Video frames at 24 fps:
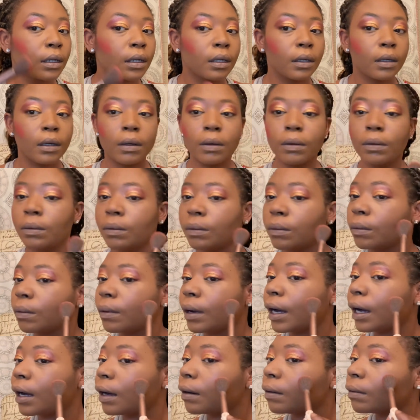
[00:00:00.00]
Ooh,
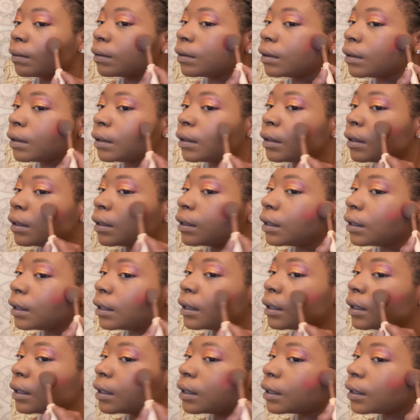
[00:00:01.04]
wow.
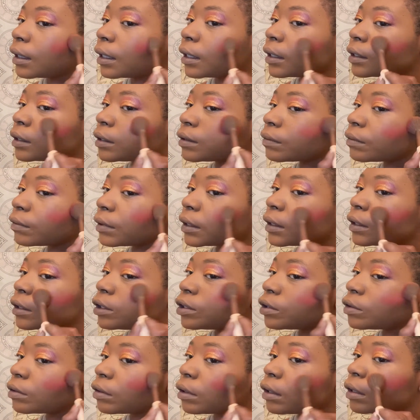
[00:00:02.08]
That's really
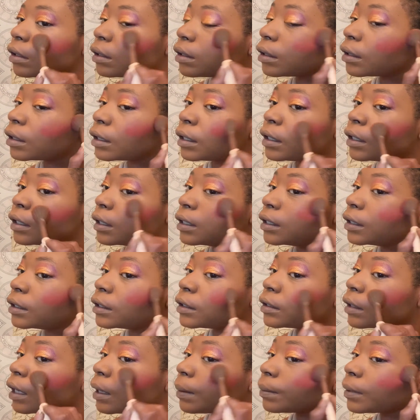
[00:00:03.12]
strong.
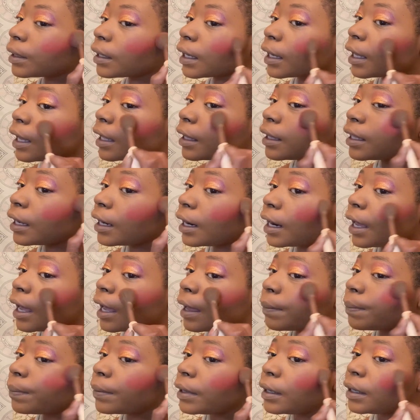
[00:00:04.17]
So I'm glad that
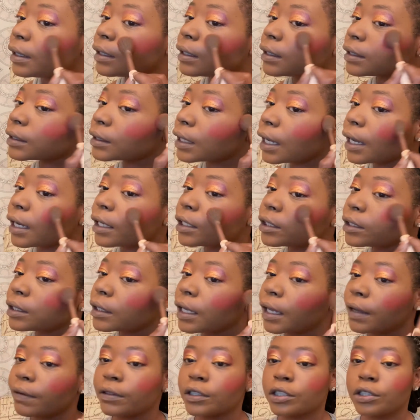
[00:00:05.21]
happened, because I actually
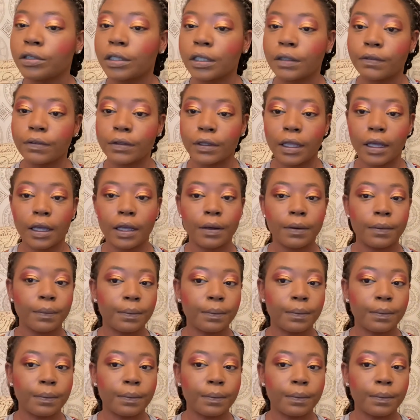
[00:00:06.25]
have a trick for that.